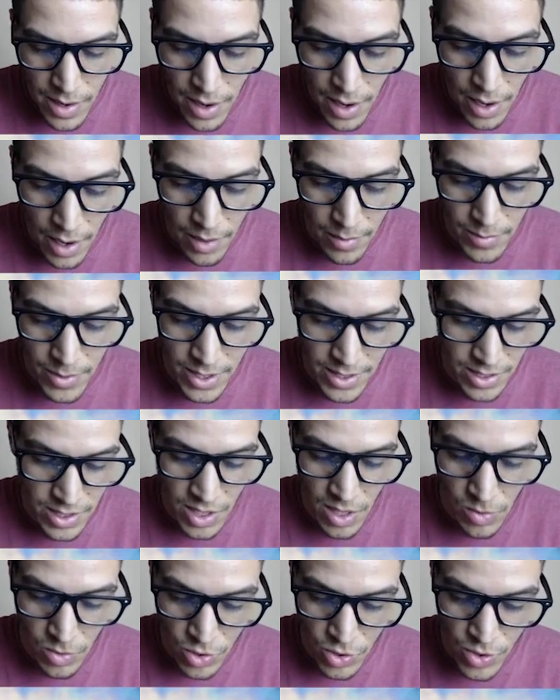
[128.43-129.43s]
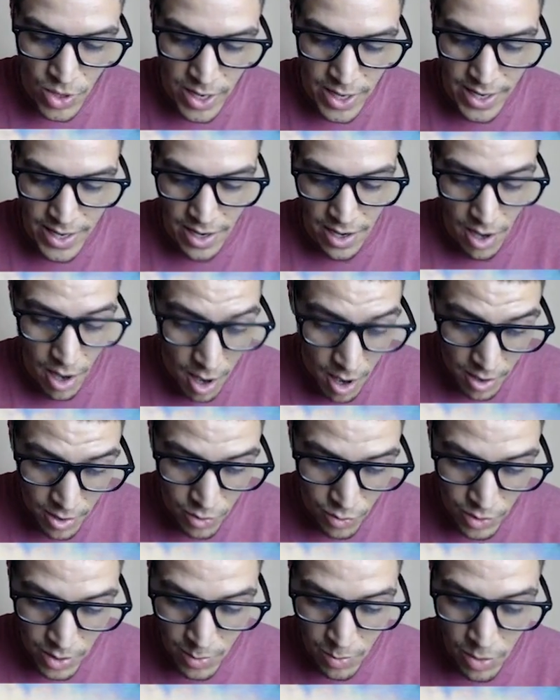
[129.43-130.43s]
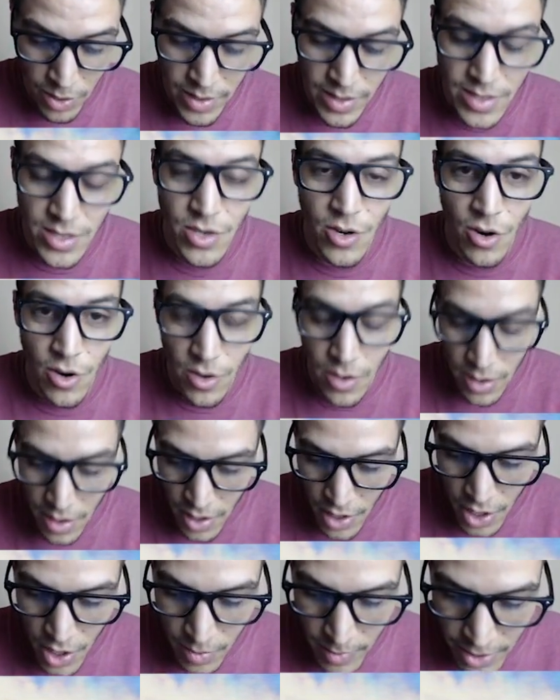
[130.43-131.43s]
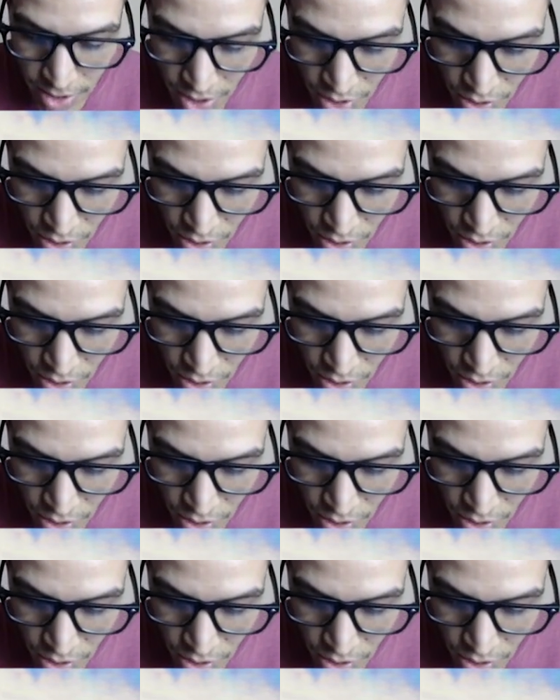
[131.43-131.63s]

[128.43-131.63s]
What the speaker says: He has double strike and auto. When you play this card, you may